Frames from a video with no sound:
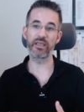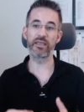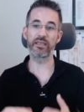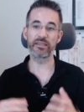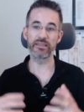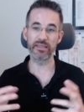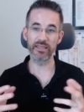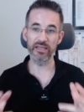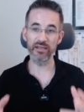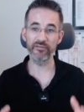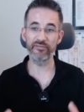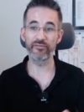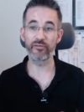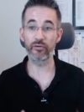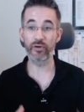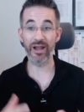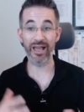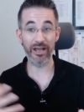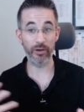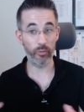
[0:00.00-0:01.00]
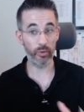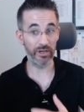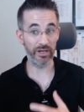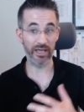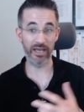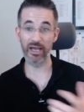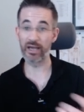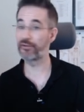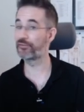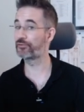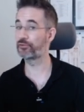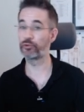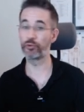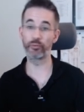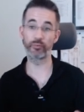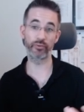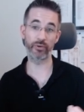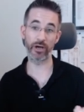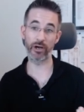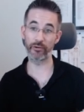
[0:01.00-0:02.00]
Therefore, I will have to
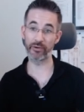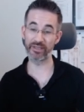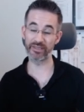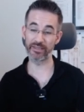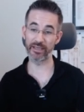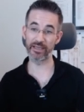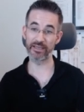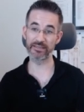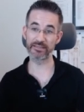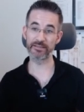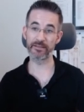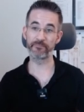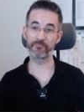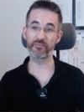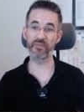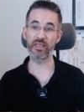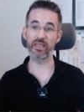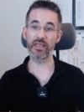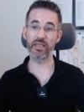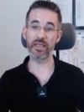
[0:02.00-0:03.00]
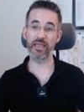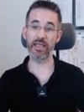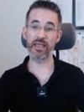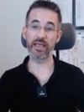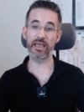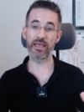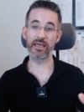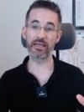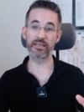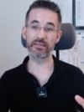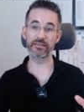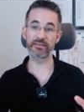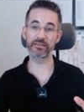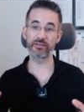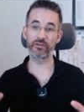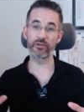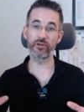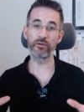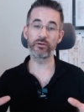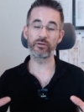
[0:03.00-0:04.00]
prioritize. And
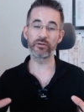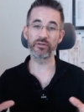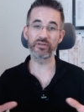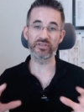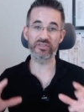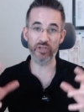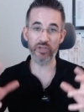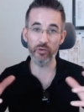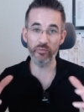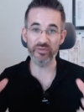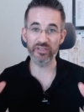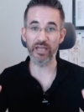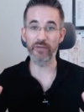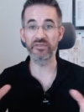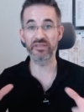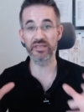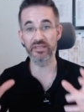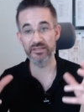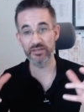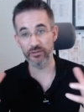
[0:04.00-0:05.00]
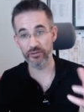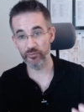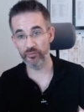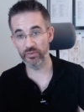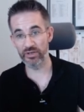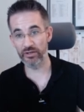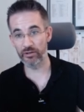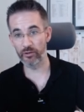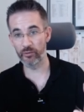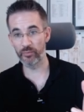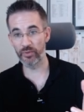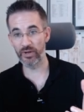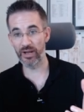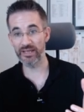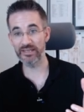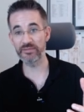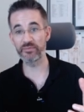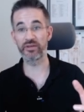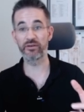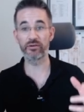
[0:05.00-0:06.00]
you know, sometimes it's going to be
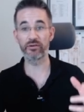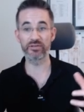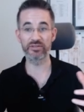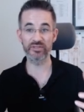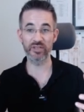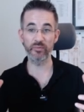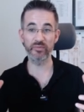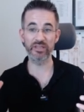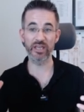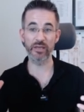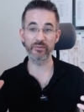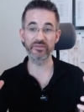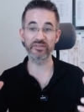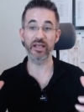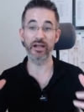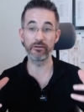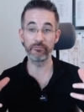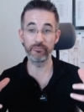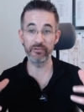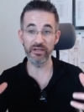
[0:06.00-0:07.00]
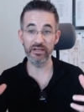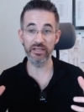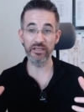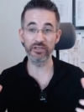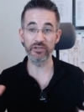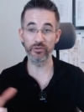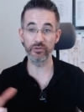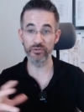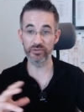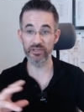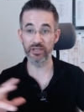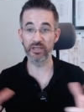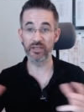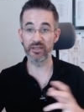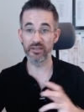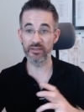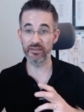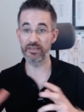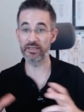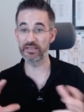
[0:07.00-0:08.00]
complex because sometimes I really use
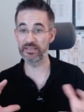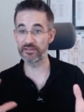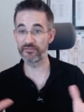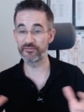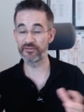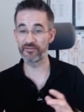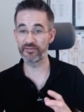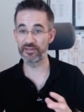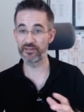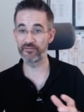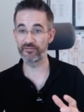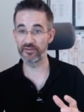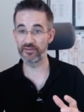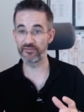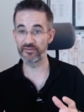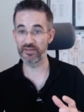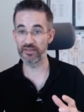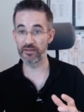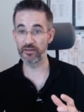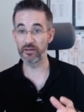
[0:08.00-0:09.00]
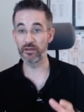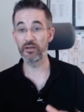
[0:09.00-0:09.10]
things 50-50.